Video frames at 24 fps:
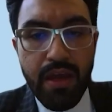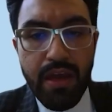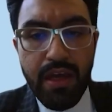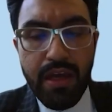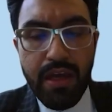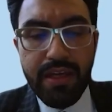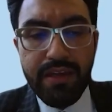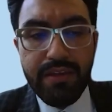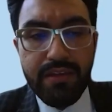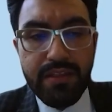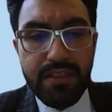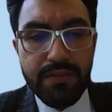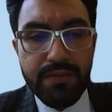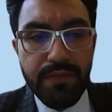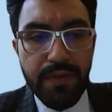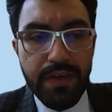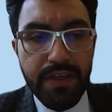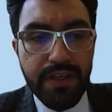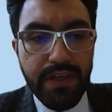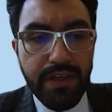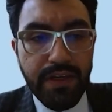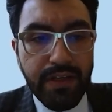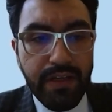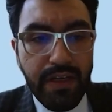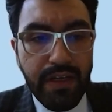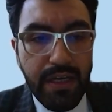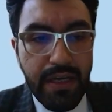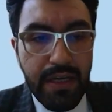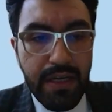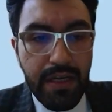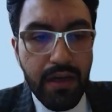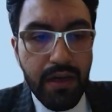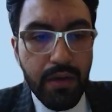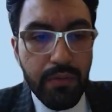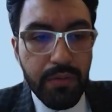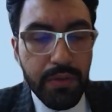In this
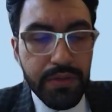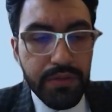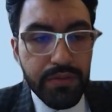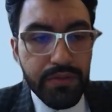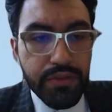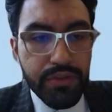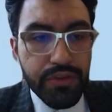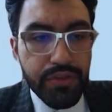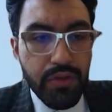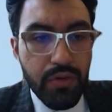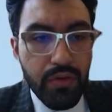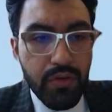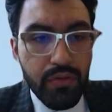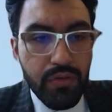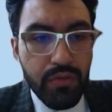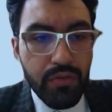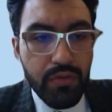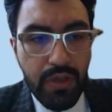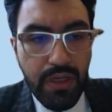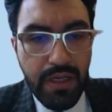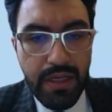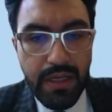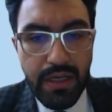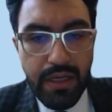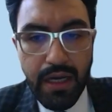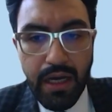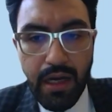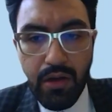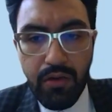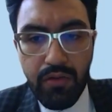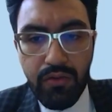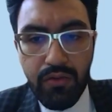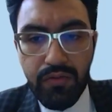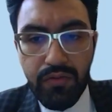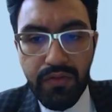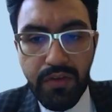figure, I want to show
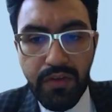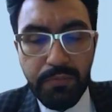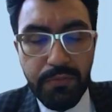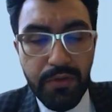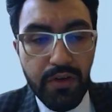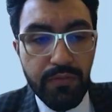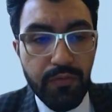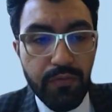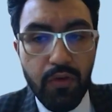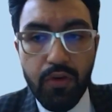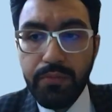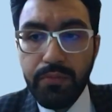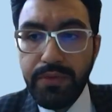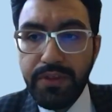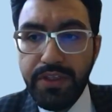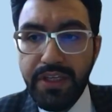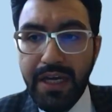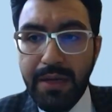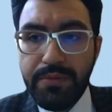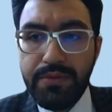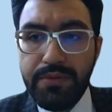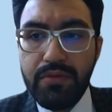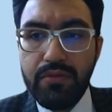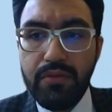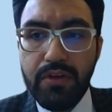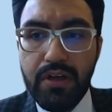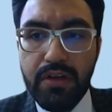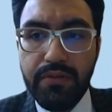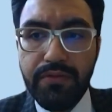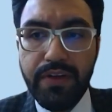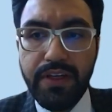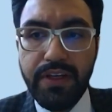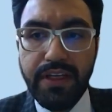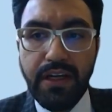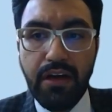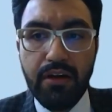how we performed
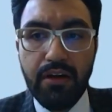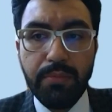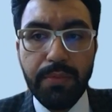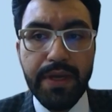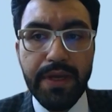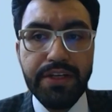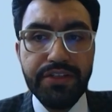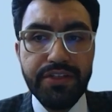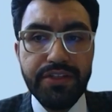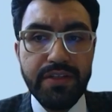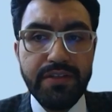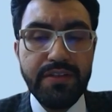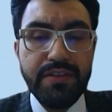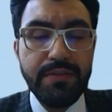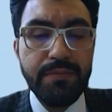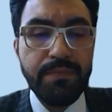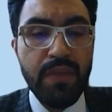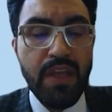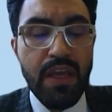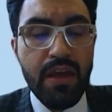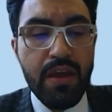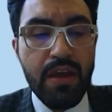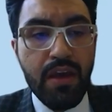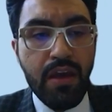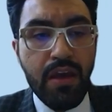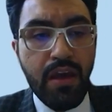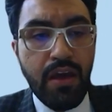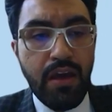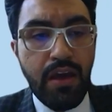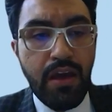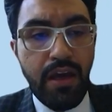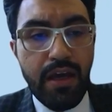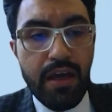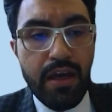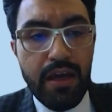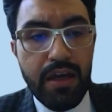capsulorrhaphy in our patients.
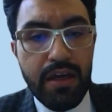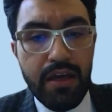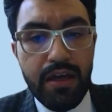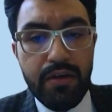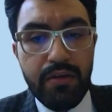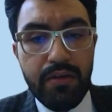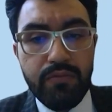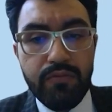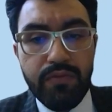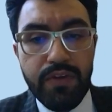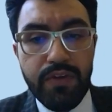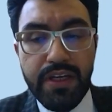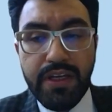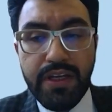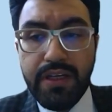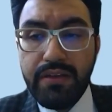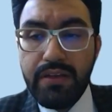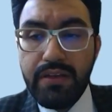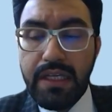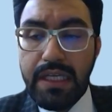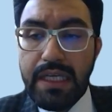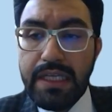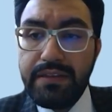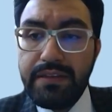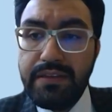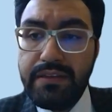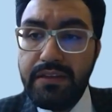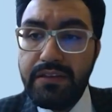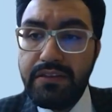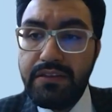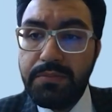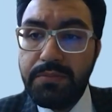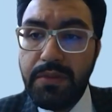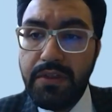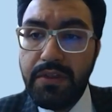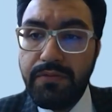We
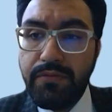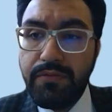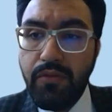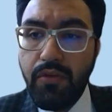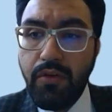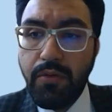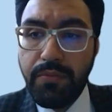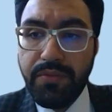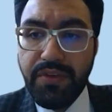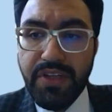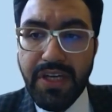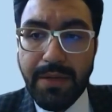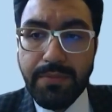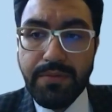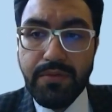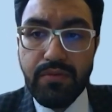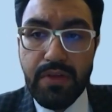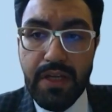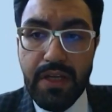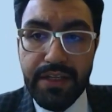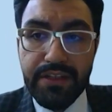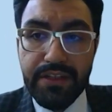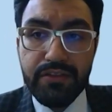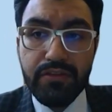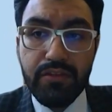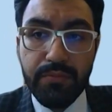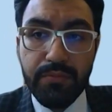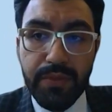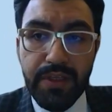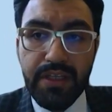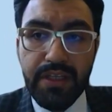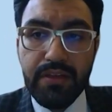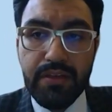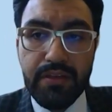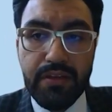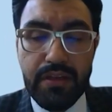didn't perform
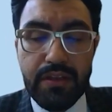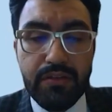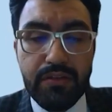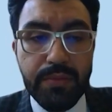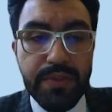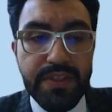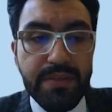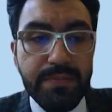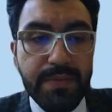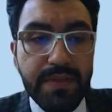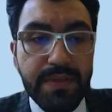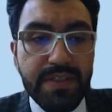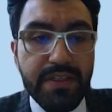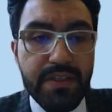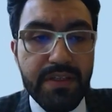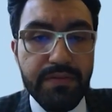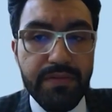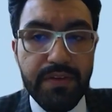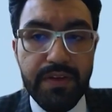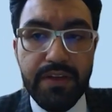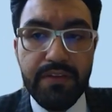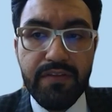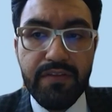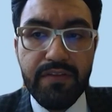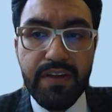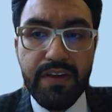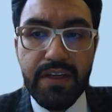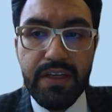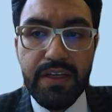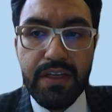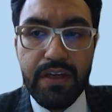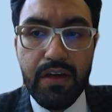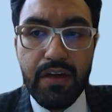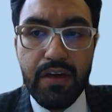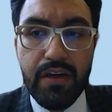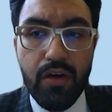capsulectomy, to be specific.
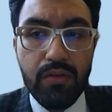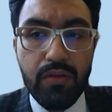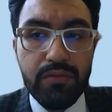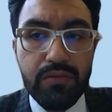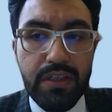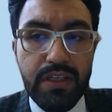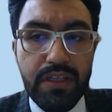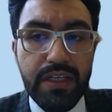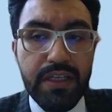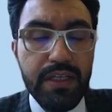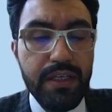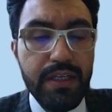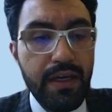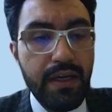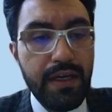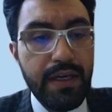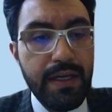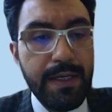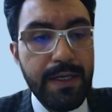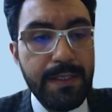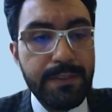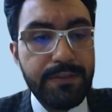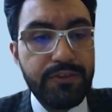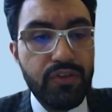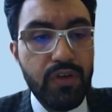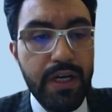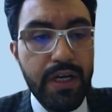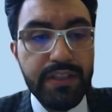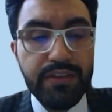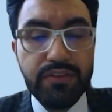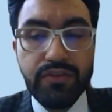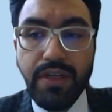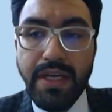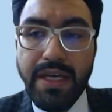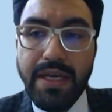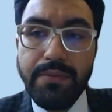We only tried
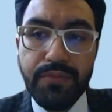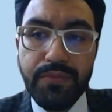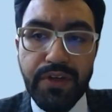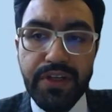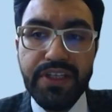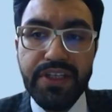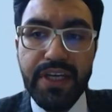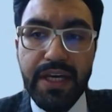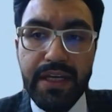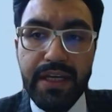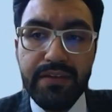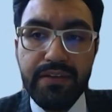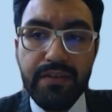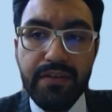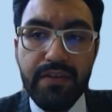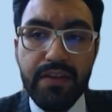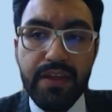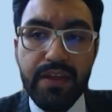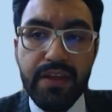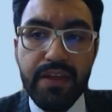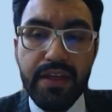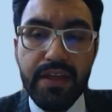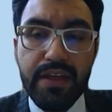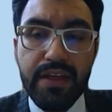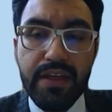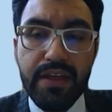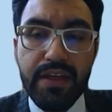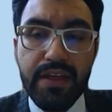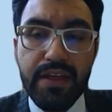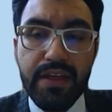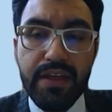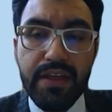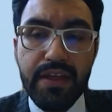to imbricate the